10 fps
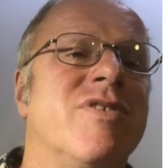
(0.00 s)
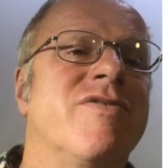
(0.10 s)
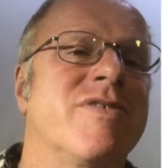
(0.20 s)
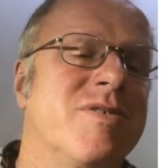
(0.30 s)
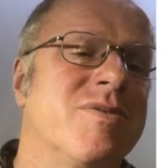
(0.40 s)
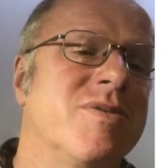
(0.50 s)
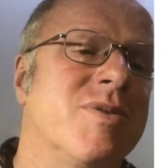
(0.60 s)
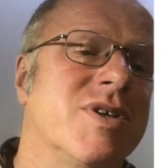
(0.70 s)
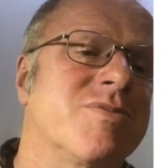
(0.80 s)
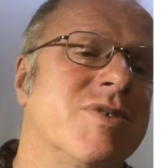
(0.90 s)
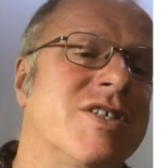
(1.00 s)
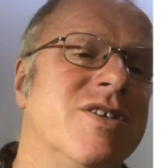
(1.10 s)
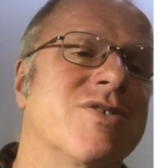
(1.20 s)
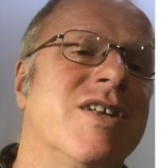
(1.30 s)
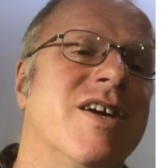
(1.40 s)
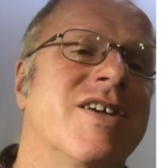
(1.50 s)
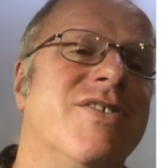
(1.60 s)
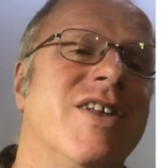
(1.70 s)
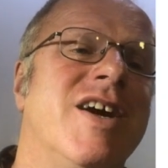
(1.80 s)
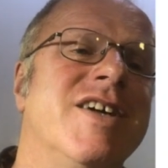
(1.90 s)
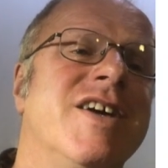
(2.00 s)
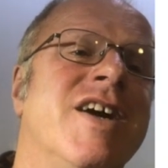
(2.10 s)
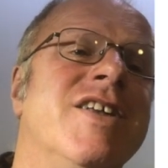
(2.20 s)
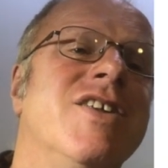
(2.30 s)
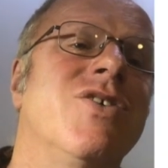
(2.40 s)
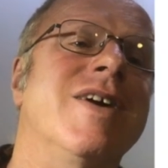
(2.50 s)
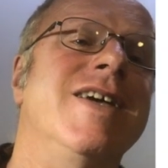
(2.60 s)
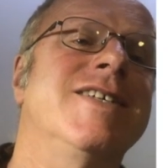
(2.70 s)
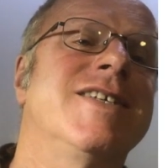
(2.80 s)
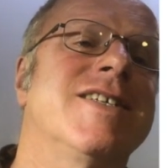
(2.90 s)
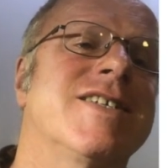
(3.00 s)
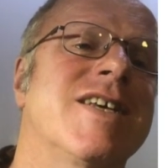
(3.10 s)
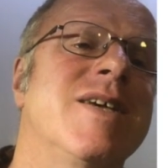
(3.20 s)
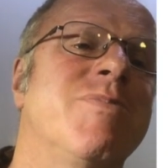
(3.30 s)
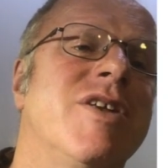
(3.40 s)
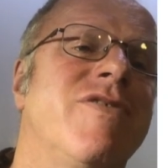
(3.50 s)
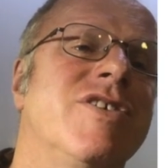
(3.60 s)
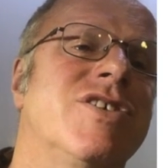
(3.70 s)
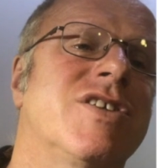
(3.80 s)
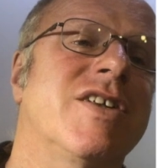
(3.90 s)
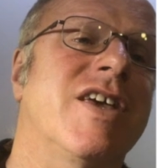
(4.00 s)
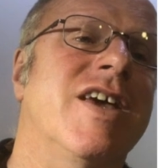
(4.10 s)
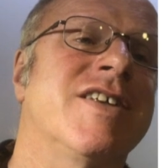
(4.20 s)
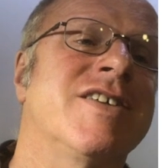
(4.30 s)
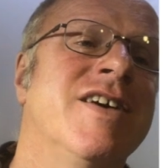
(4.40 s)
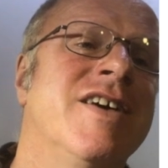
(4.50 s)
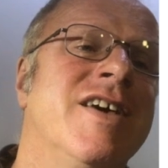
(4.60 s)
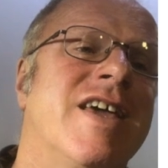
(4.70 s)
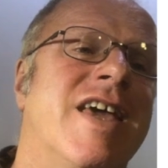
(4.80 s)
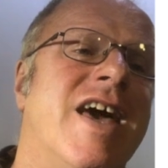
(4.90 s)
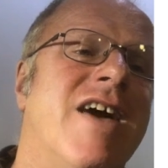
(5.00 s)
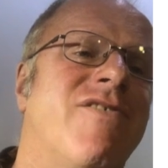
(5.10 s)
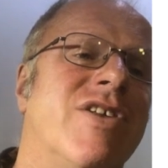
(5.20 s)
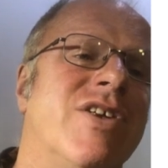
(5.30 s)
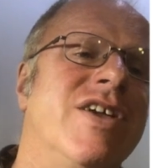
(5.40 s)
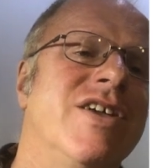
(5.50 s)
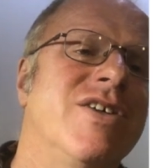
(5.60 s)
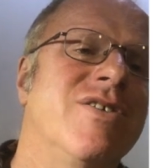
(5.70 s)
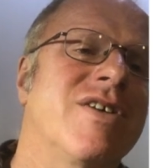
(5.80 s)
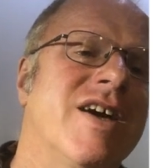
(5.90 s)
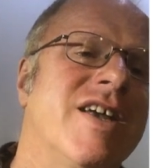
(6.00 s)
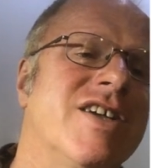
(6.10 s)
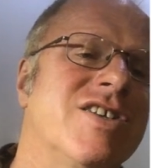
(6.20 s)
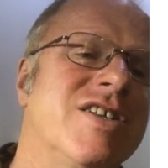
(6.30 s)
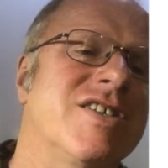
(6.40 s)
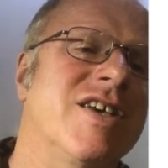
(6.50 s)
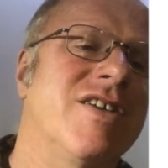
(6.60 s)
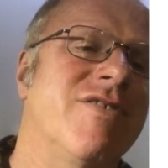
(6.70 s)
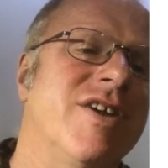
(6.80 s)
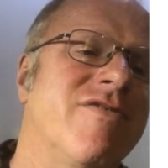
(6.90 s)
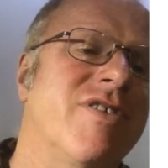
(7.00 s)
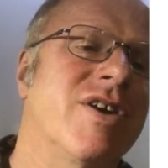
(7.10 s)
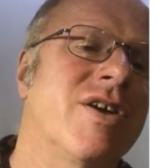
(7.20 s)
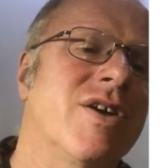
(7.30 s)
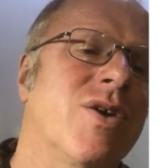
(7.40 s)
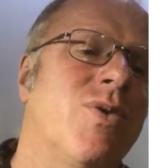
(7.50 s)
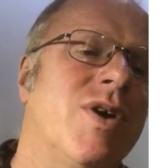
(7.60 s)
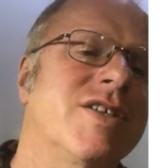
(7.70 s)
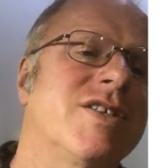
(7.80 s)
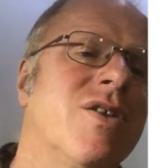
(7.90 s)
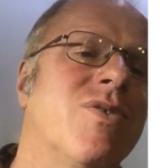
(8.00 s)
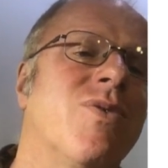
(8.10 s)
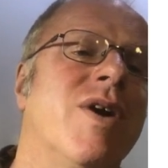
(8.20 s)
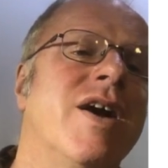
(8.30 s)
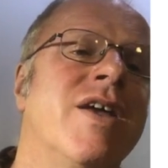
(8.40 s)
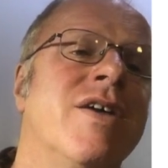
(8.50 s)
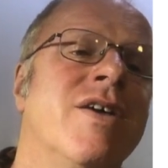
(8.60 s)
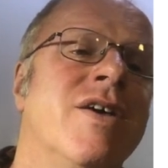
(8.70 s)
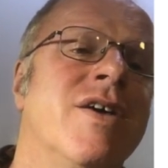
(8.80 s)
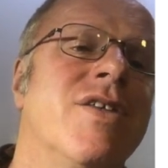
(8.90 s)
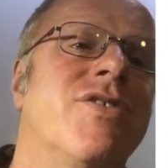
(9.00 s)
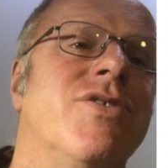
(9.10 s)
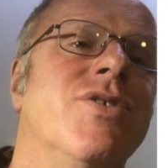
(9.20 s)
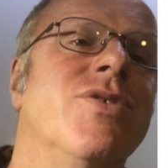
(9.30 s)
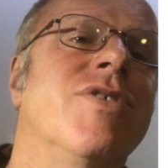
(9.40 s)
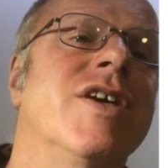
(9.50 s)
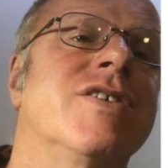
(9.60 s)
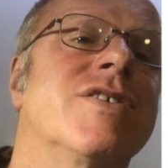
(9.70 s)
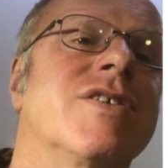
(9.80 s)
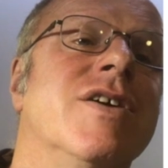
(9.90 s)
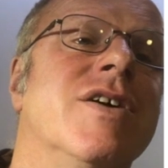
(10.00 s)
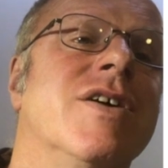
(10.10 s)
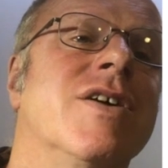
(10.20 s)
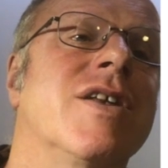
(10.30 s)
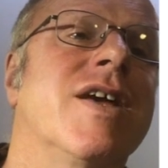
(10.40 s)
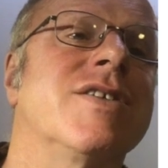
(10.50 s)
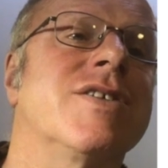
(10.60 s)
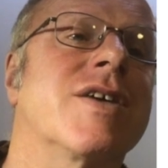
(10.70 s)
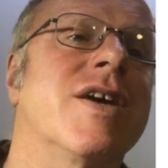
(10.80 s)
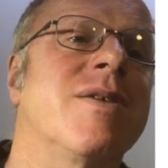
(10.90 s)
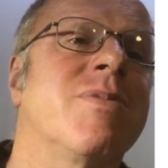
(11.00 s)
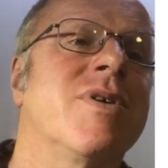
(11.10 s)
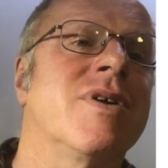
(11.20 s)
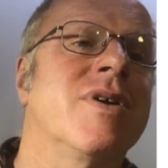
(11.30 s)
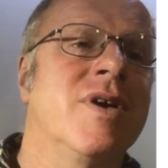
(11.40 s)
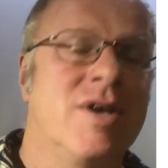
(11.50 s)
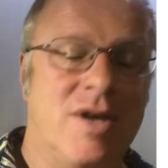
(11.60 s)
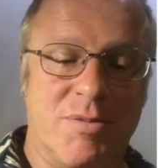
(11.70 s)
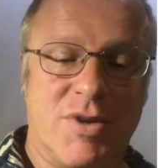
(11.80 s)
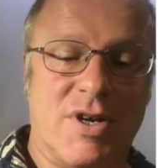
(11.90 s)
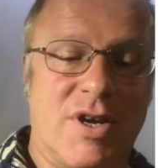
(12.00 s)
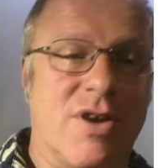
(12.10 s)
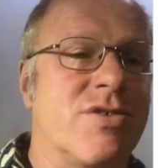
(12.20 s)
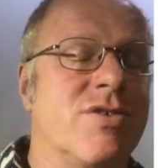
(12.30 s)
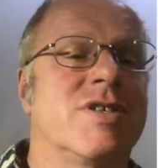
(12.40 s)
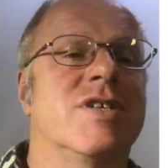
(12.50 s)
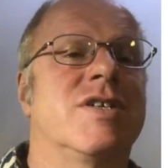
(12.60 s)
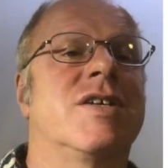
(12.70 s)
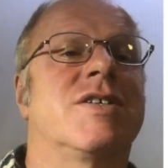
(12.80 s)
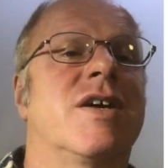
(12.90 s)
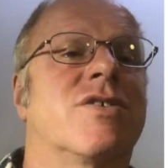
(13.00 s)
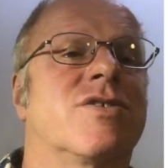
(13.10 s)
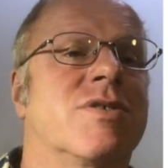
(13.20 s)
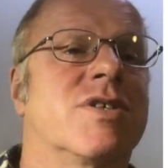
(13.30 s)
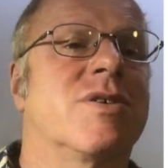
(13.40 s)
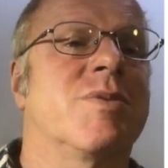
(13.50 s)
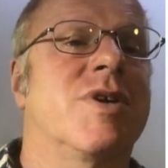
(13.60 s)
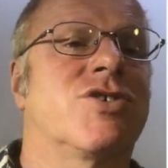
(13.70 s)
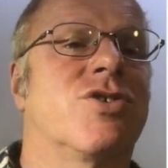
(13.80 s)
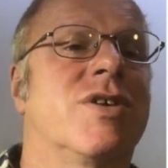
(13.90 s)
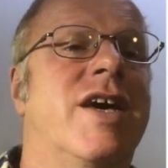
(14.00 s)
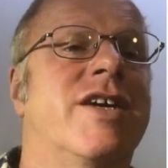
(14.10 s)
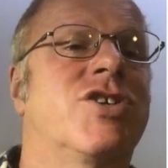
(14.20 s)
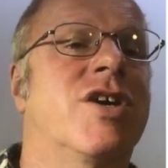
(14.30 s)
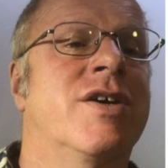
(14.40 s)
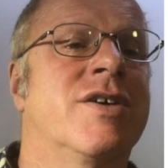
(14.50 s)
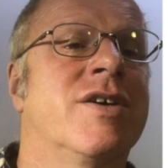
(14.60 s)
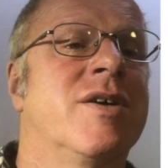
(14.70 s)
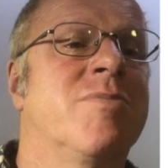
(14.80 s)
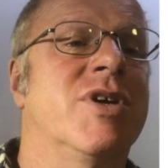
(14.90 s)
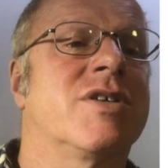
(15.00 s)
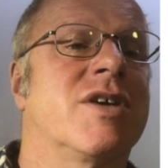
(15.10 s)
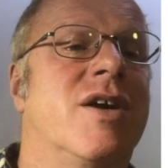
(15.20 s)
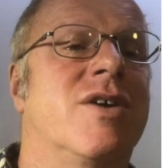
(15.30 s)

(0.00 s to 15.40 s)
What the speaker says: of what it looks like on the Lidar. Not easy to see, but if you study it carefully, you can actually see it running for quite a long way through this landscape. I'm not going to go through this in detail because it's got to be a short lecture, but